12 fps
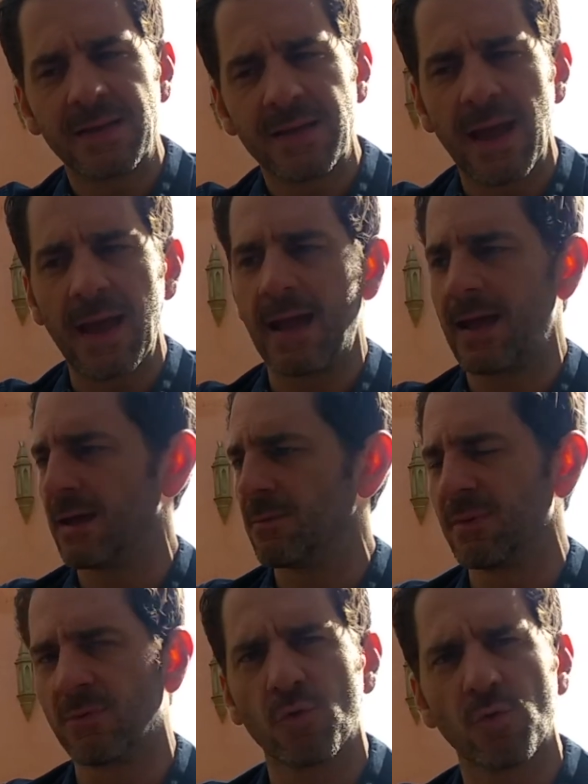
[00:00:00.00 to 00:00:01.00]
gay
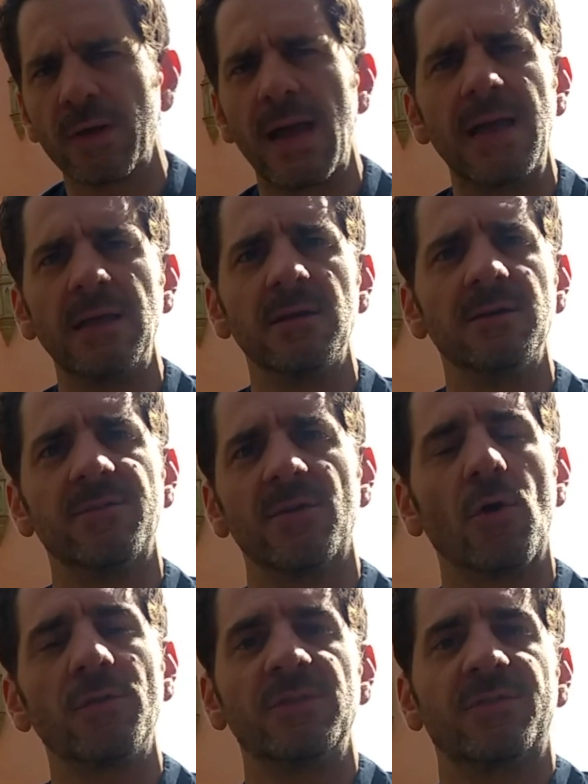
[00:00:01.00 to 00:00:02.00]
and creative and
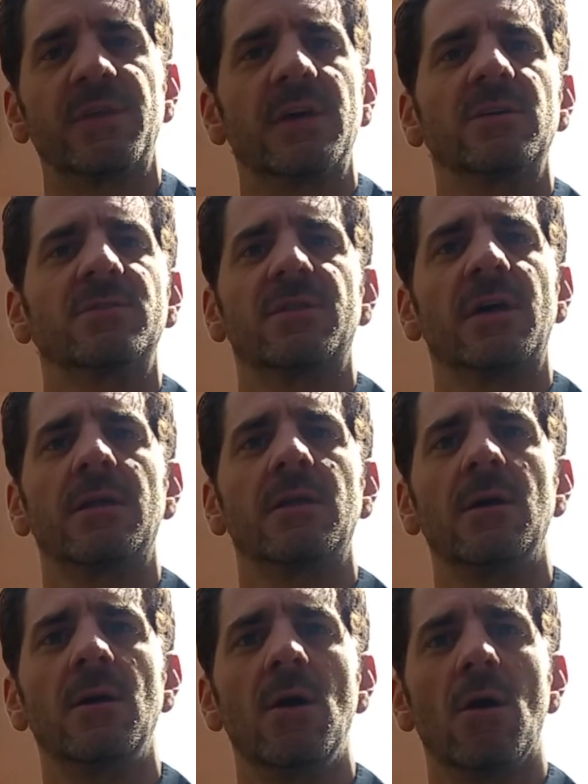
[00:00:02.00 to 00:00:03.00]
all these things that
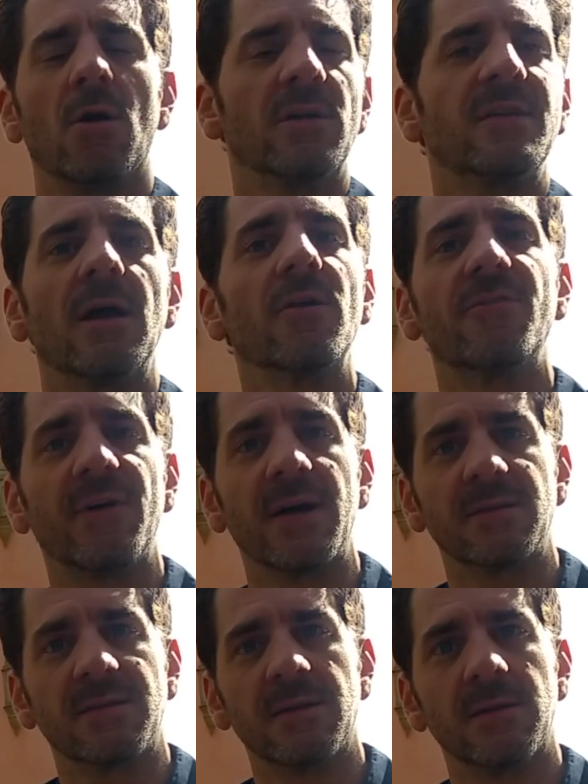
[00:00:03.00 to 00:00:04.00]
are
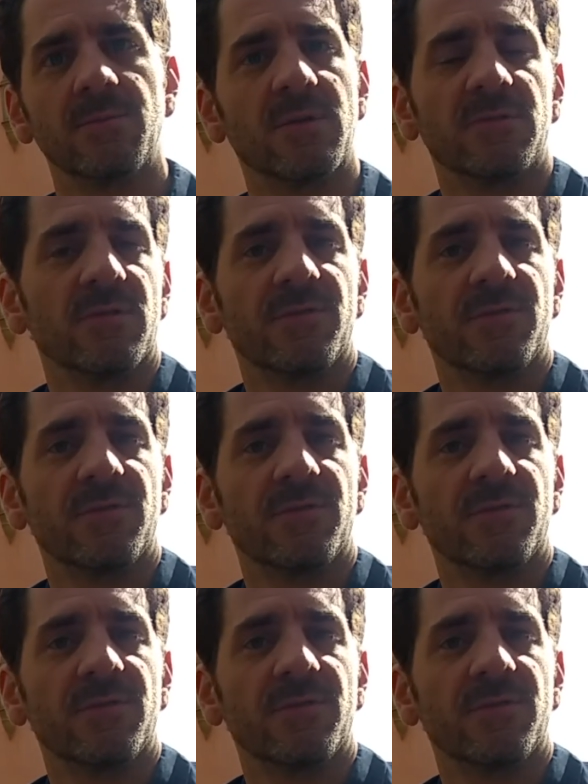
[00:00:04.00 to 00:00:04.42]
terrifying to him because